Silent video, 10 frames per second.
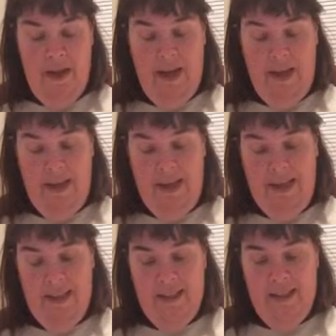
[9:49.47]
And I
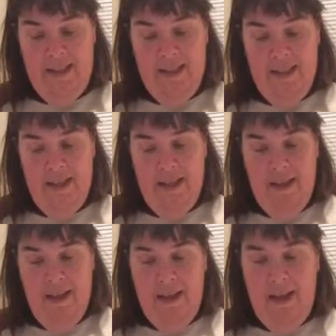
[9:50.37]
guess,
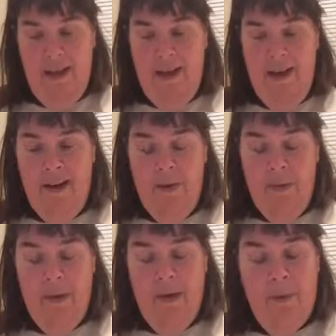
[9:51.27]
I don't know,
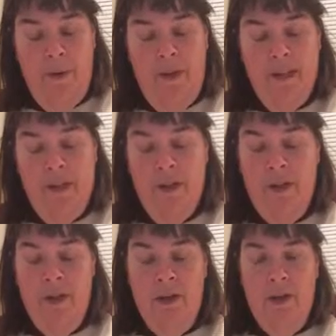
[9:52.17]
maybe my brain just
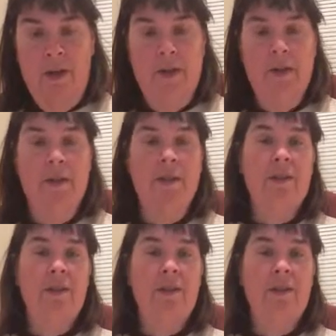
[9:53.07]
hurts